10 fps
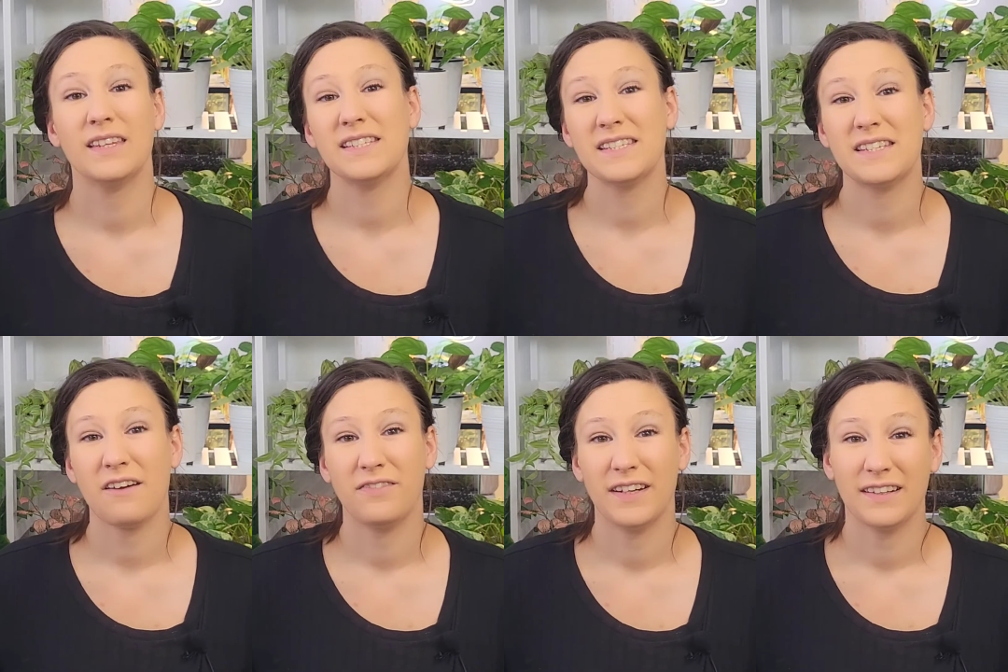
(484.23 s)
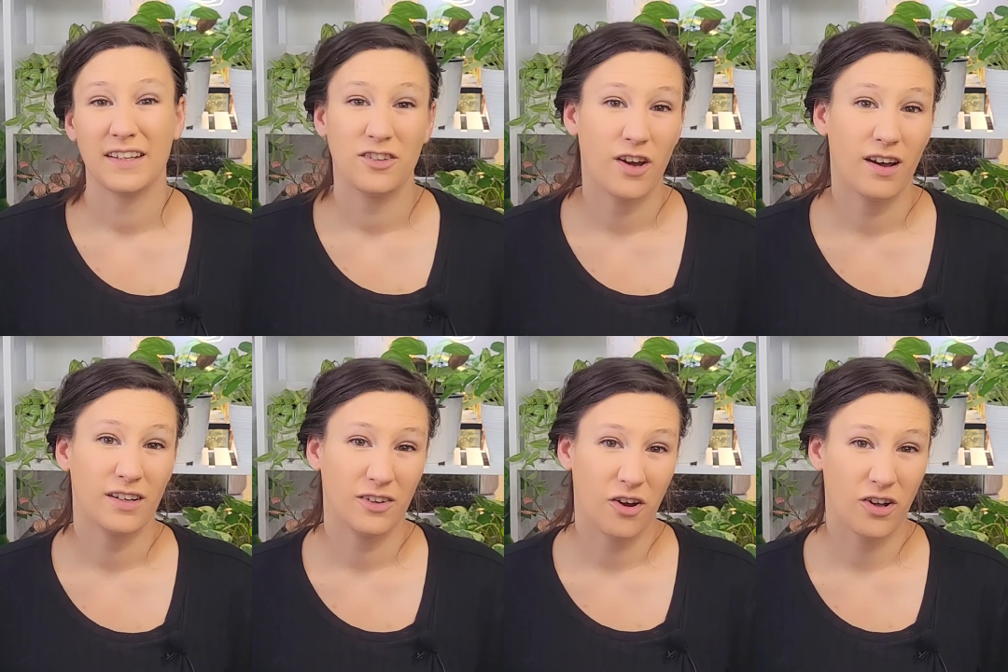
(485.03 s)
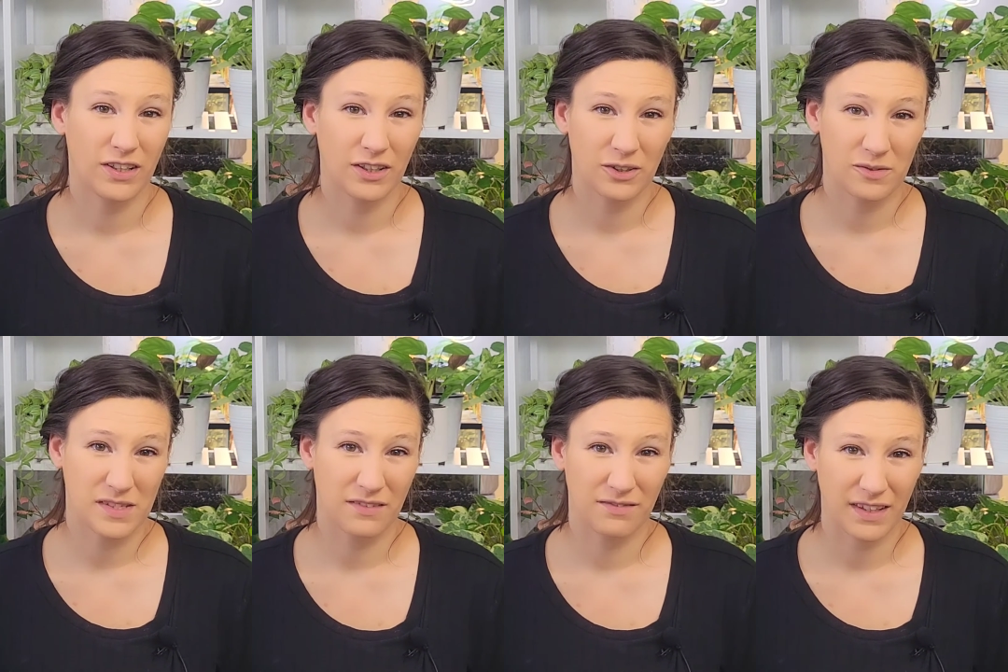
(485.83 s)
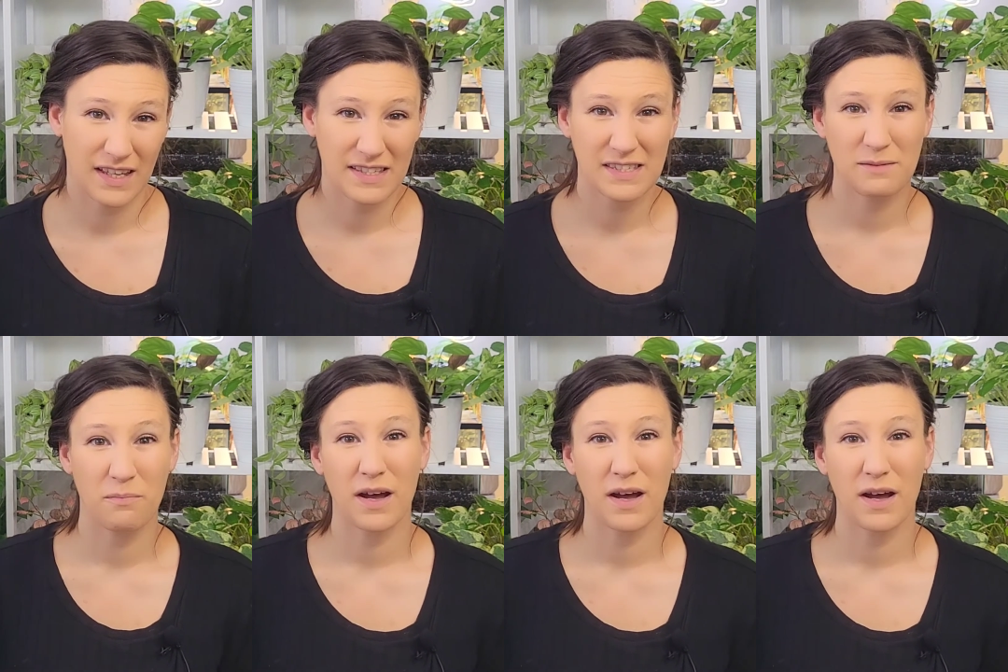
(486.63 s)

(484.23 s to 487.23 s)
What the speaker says: This is definitely not an all-inclusive list,